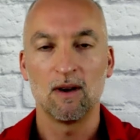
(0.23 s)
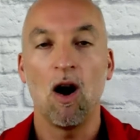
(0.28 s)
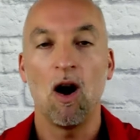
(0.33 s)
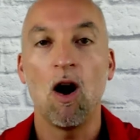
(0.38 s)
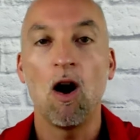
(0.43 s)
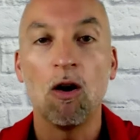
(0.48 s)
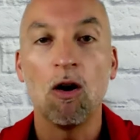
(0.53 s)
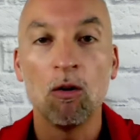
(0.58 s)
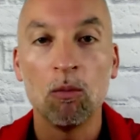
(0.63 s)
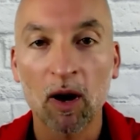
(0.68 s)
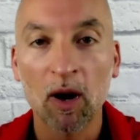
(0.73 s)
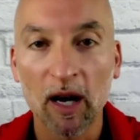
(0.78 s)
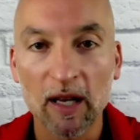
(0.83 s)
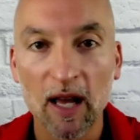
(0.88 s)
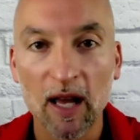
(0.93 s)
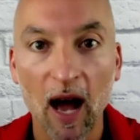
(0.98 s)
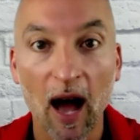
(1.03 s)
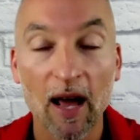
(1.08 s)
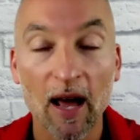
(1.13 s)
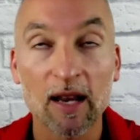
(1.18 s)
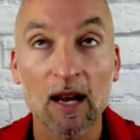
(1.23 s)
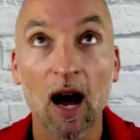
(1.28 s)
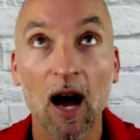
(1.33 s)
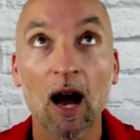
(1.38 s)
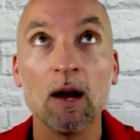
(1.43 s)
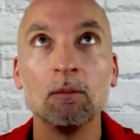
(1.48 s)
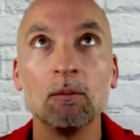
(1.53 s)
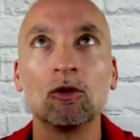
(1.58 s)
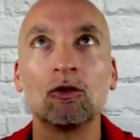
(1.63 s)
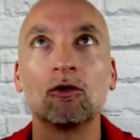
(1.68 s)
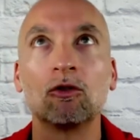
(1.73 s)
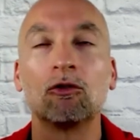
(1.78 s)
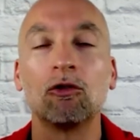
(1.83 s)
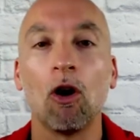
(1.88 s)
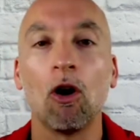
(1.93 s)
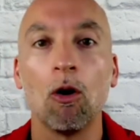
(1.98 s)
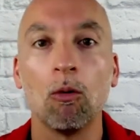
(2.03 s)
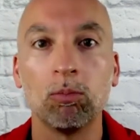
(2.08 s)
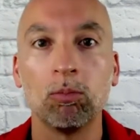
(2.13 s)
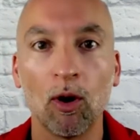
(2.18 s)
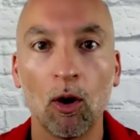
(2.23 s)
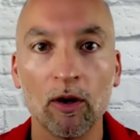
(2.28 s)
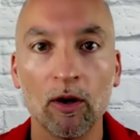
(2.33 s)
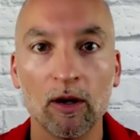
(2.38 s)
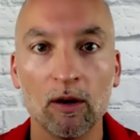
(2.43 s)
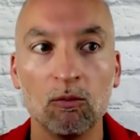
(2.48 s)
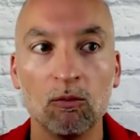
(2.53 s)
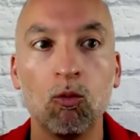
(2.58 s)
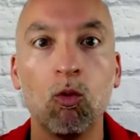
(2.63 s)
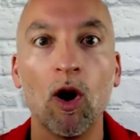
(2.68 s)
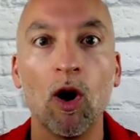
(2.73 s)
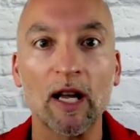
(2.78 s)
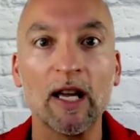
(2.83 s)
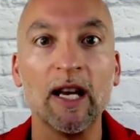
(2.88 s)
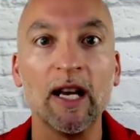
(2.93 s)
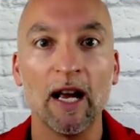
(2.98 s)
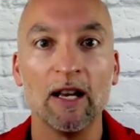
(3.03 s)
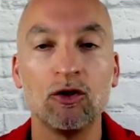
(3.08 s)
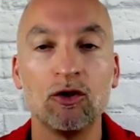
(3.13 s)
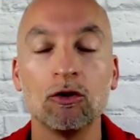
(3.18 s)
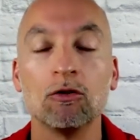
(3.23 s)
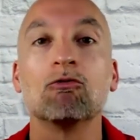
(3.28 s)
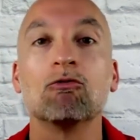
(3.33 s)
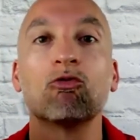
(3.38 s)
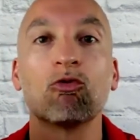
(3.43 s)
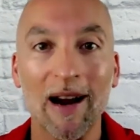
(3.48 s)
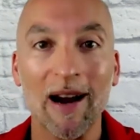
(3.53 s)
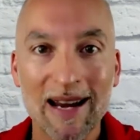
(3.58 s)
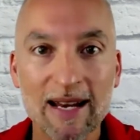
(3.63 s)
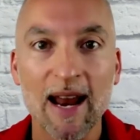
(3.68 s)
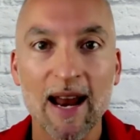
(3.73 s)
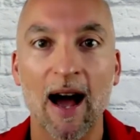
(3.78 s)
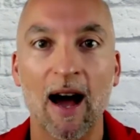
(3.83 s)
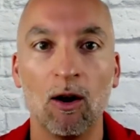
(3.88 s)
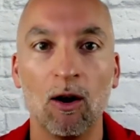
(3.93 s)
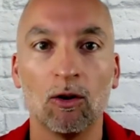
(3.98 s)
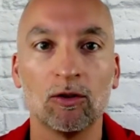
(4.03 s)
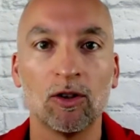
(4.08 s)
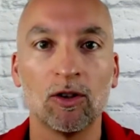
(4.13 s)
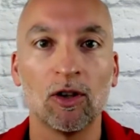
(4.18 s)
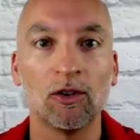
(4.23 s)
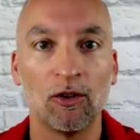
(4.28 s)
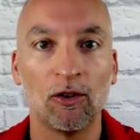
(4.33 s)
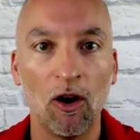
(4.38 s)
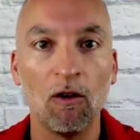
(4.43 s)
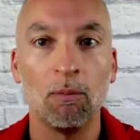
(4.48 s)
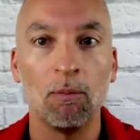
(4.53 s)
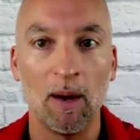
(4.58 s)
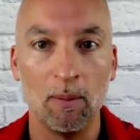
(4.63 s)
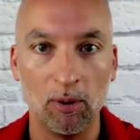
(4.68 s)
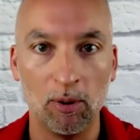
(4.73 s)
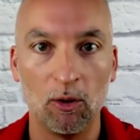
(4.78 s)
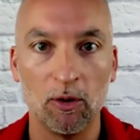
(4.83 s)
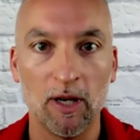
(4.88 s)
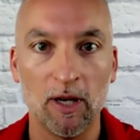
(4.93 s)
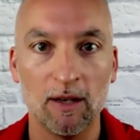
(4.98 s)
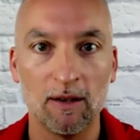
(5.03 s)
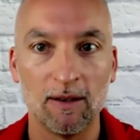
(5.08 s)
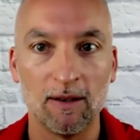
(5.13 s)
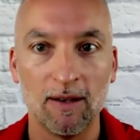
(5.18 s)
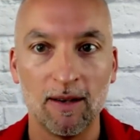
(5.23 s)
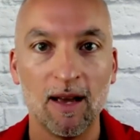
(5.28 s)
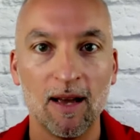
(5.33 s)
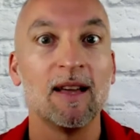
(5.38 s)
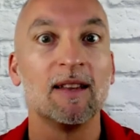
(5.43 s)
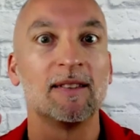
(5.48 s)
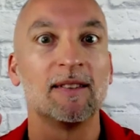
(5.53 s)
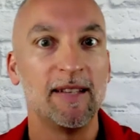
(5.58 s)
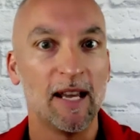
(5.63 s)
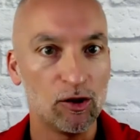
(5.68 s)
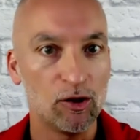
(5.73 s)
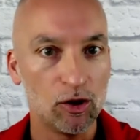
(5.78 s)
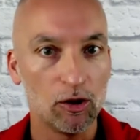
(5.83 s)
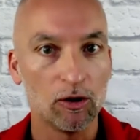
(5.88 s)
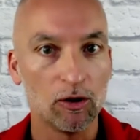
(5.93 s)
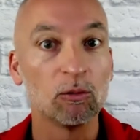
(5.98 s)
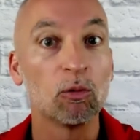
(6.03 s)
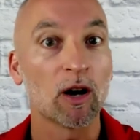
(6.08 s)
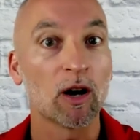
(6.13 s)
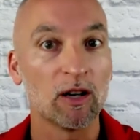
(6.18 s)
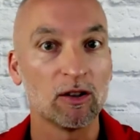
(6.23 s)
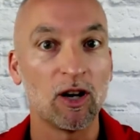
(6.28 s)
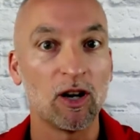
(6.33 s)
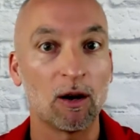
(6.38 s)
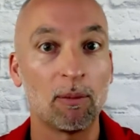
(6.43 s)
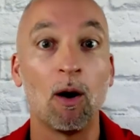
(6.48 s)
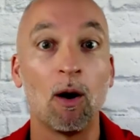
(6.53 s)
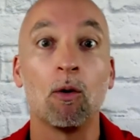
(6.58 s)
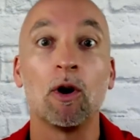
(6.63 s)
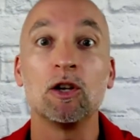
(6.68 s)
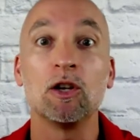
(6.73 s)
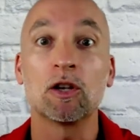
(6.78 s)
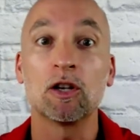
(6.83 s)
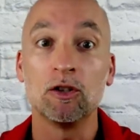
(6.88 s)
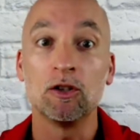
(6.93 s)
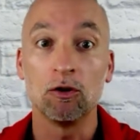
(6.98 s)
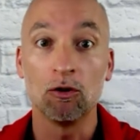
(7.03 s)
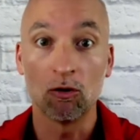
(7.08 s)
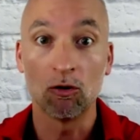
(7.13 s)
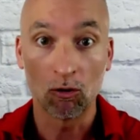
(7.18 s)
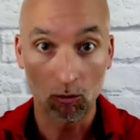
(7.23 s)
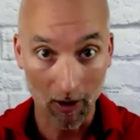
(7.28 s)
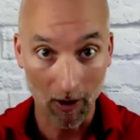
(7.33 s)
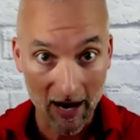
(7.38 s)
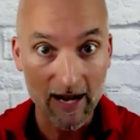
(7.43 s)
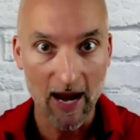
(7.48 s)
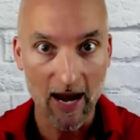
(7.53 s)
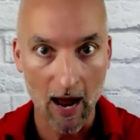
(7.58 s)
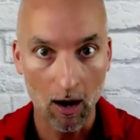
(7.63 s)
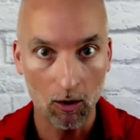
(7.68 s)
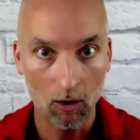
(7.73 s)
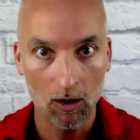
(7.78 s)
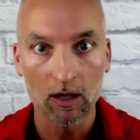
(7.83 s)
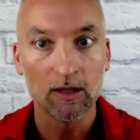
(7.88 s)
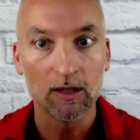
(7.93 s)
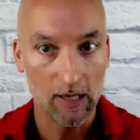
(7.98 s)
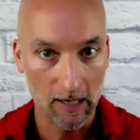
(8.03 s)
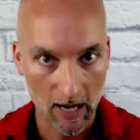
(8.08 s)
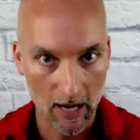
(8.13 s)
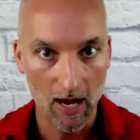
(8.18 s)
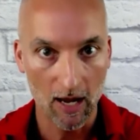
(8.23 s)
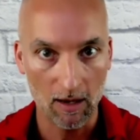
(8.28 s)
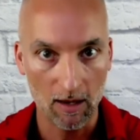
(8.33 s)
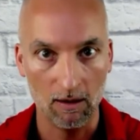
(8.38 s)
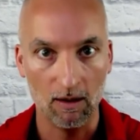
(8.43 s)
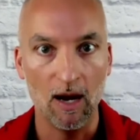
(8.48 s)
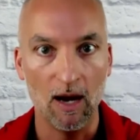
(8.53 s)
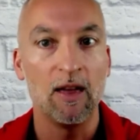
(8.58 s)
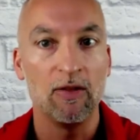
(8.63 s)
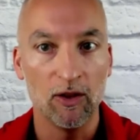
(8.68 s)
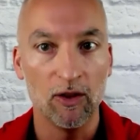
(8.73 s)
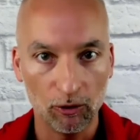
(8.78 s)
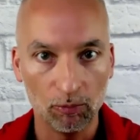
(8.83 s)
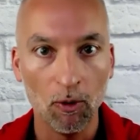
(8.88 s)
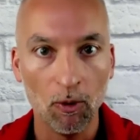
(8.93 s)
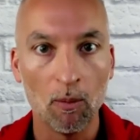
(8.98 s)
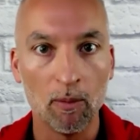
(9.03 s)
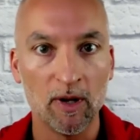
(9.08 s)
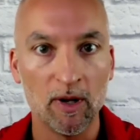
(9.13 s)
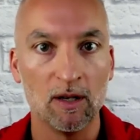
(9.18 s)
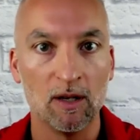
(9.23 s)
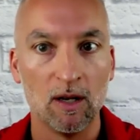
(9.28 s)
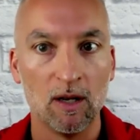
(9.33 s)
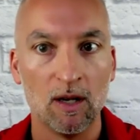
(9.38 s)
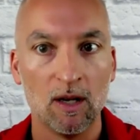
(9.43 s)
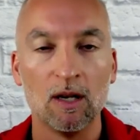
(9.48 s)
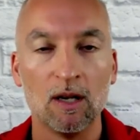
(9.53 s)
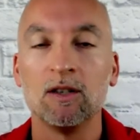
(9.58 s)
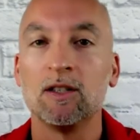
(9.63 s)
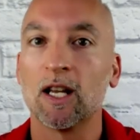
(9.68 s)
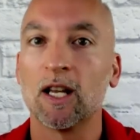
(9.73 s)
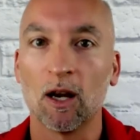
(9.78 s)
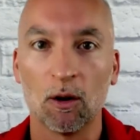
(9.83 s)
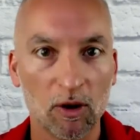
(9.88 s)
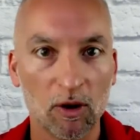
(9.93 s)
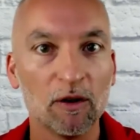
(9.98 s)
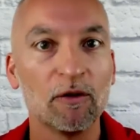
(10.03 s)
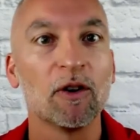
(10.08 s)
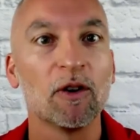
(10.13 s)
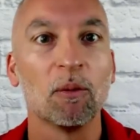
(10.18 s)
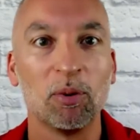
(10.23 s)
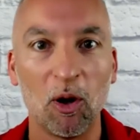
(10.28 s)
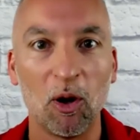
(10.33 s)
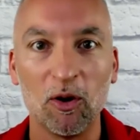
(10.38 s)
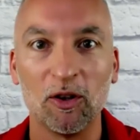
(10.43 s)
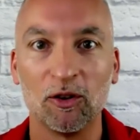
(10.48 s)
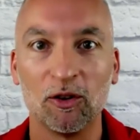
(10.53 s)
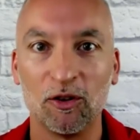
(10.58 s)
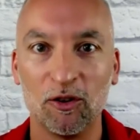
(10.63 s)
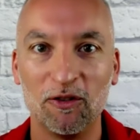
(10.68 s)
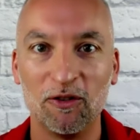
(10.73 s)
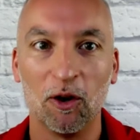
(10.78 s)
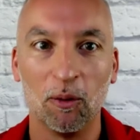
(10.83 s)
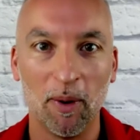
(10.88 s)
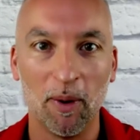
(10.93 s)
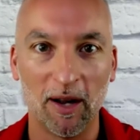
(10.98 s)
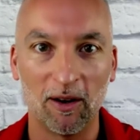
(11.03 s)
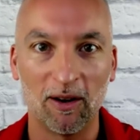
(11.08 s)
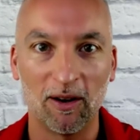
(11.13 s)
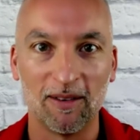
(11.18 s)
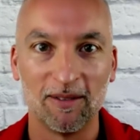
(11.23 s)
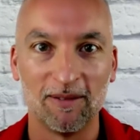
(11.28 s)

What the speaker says: Oh my God, I'm so bloated. What can I do right now to solve my bloating? Stay tuned. We're going to talk about what you can do right now, today, in this moment, to get rid of your bloating so you feel better.